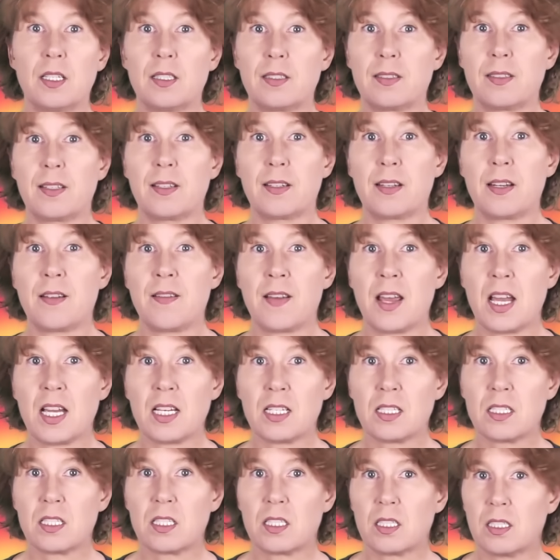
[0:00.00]
Other than
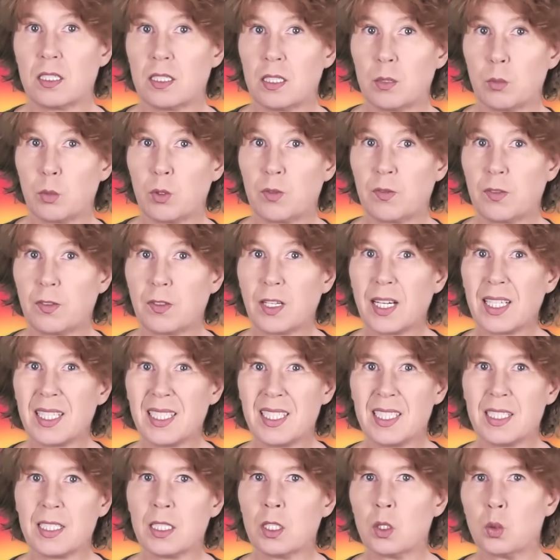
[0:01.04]
that, I'm
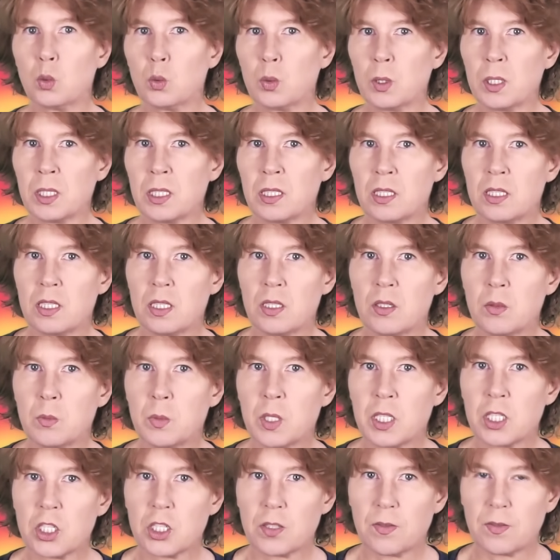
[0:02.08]
afraid it wouldn't do
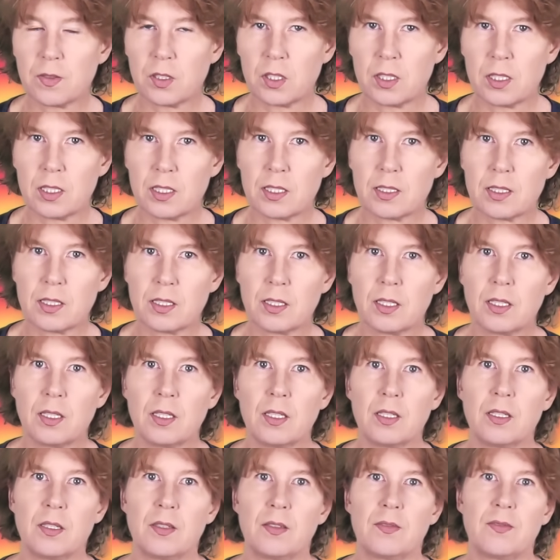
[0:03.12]
much for us.
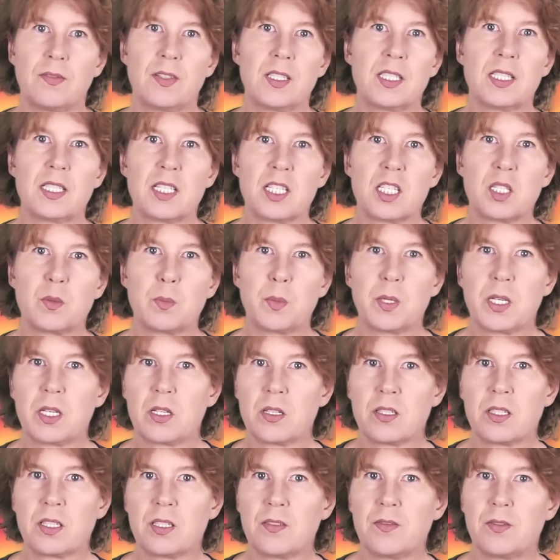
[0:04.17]
This is
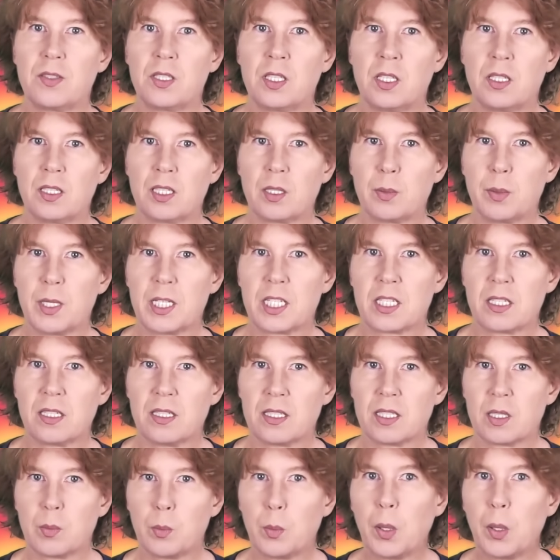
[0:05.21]
because if dark matter is a